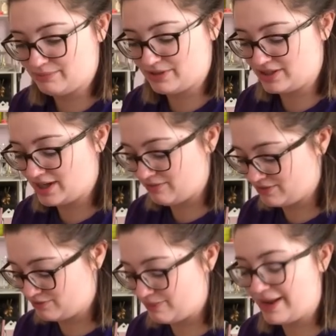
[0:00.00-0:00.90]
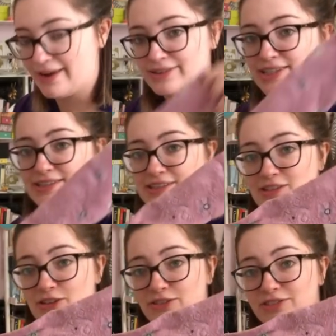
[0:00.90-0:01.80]
I'm gonna get rid of my Hello Kitty
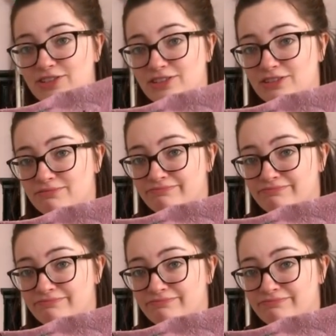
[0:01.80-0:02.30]
socks.